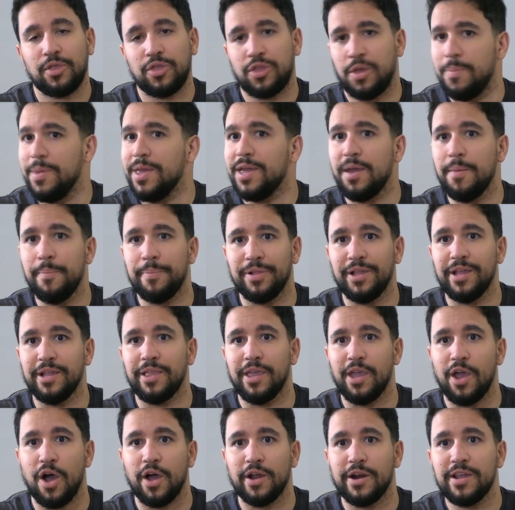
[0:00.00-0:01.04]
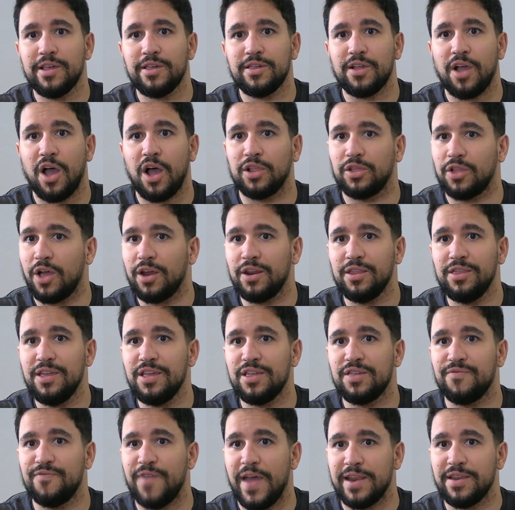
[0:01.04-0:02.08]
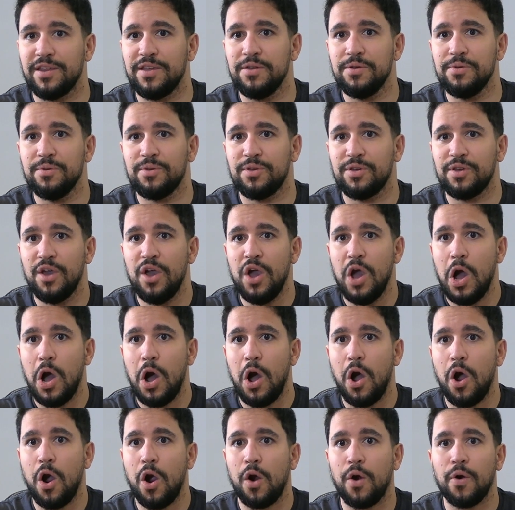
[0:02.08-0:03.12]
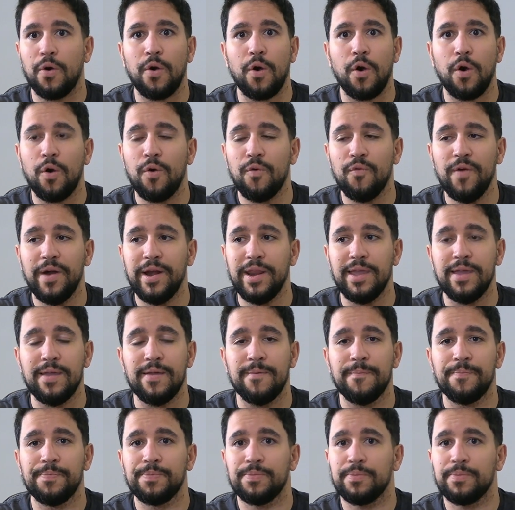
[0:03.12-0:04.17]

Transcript: To be completely honest, a lot of these venues are already